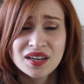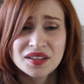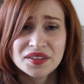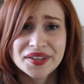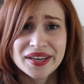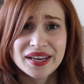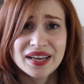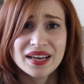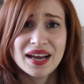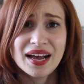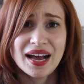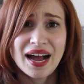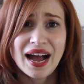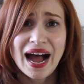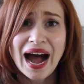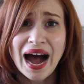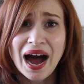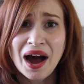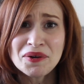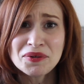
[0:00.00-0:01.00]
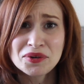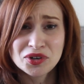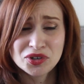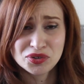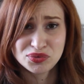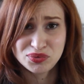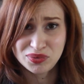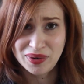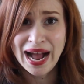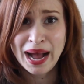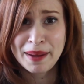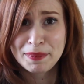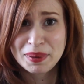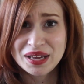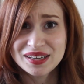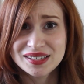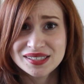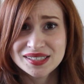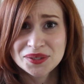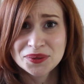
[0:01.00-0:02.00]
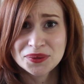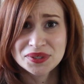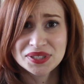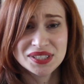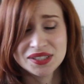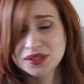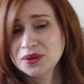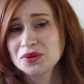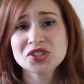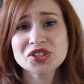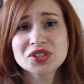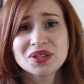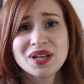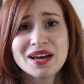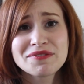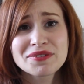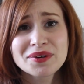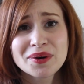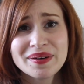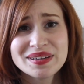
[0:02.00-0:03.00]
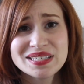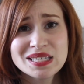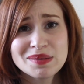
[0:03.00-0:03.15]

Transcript: like, how crappy is your social life going